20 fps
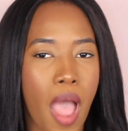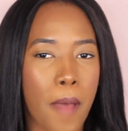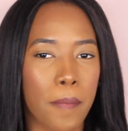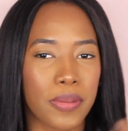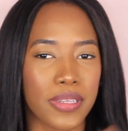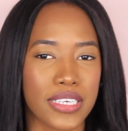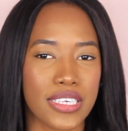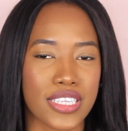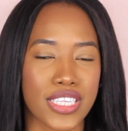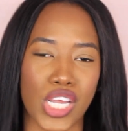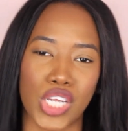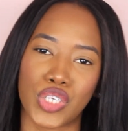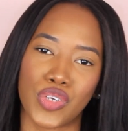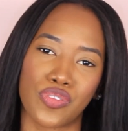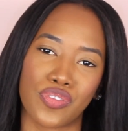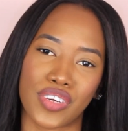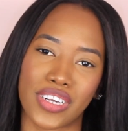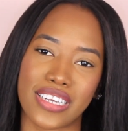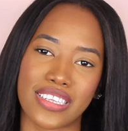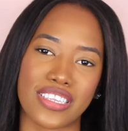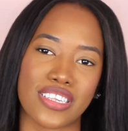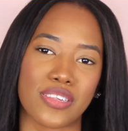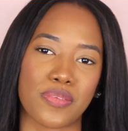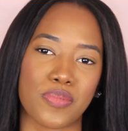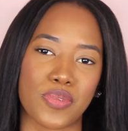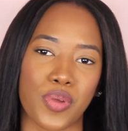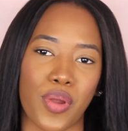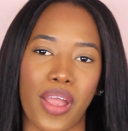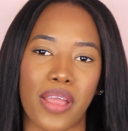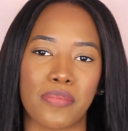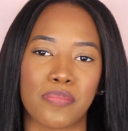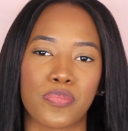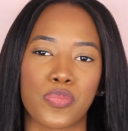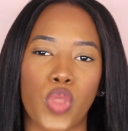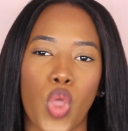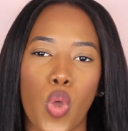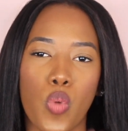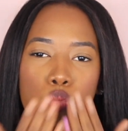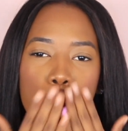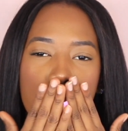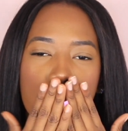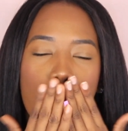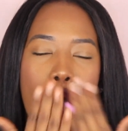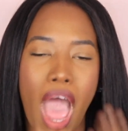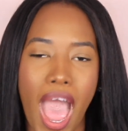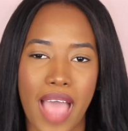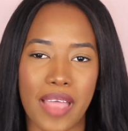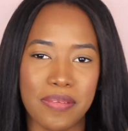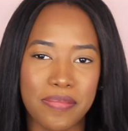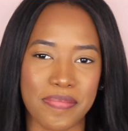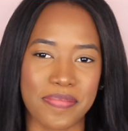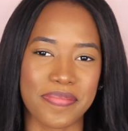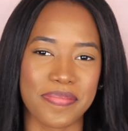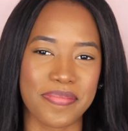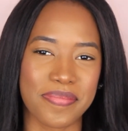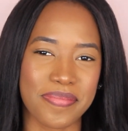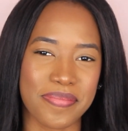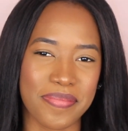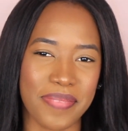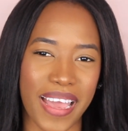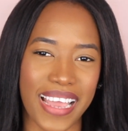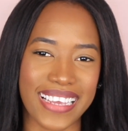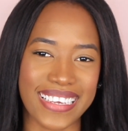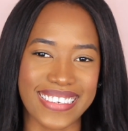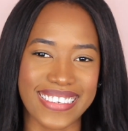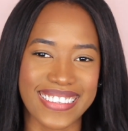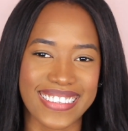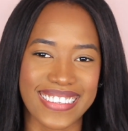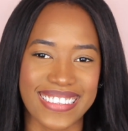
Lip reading: please don't forget to subscribe. Mwah! Bye.